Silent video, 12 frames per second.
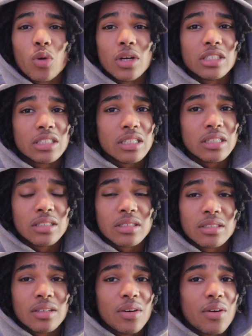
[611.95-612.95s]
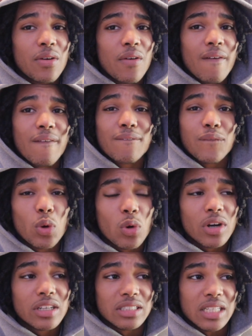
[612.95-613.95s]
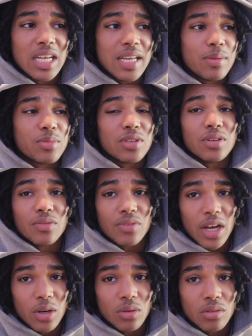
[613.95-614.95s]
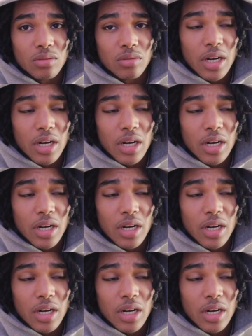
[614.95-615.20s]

quizzes, 4 exams, and a final.